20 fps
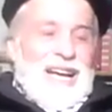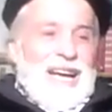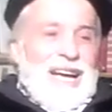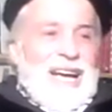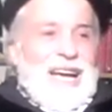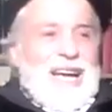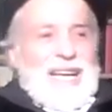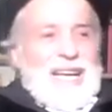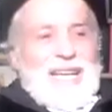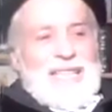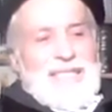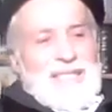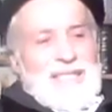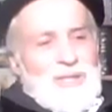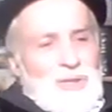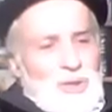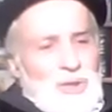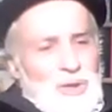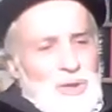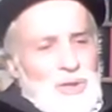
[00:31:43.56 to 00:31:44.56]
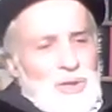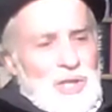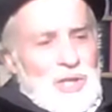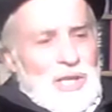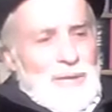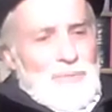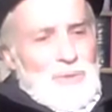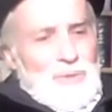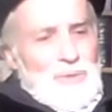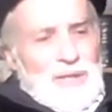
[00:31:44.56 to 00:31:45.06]
As George
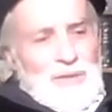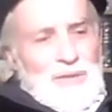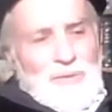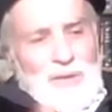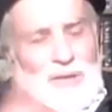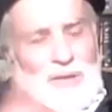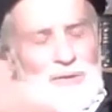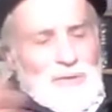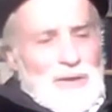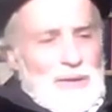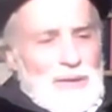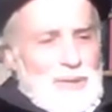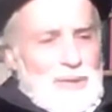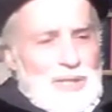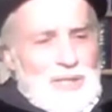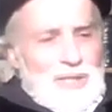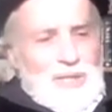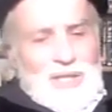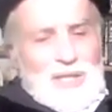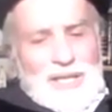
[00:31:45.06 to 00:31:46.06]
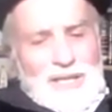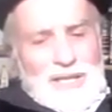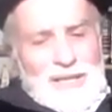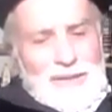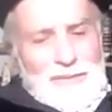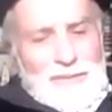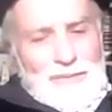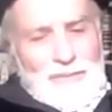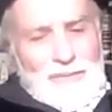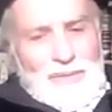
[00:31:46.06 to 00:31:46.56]
Gerbner, the very famous
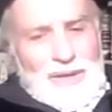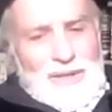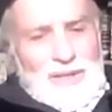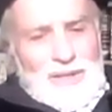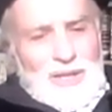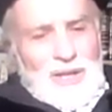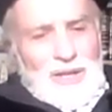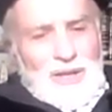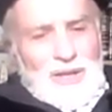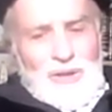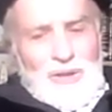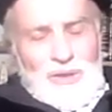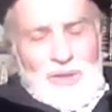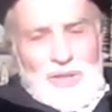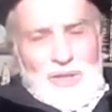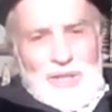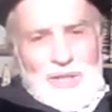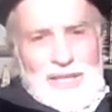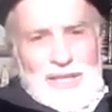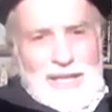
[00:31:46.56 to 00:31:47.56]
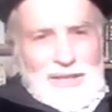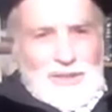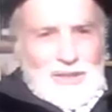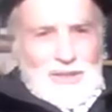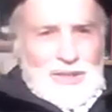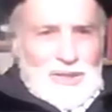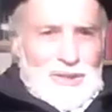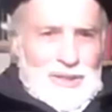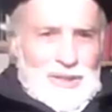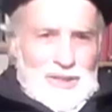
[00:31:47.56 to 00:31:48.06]
psychologist at
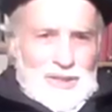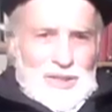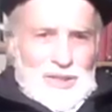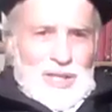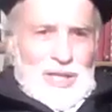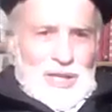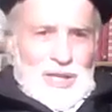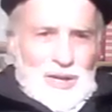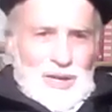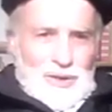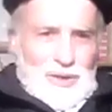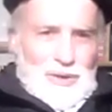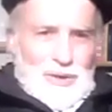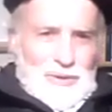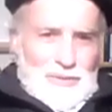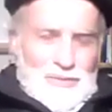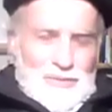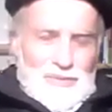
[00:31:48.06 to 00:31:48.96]
Chicago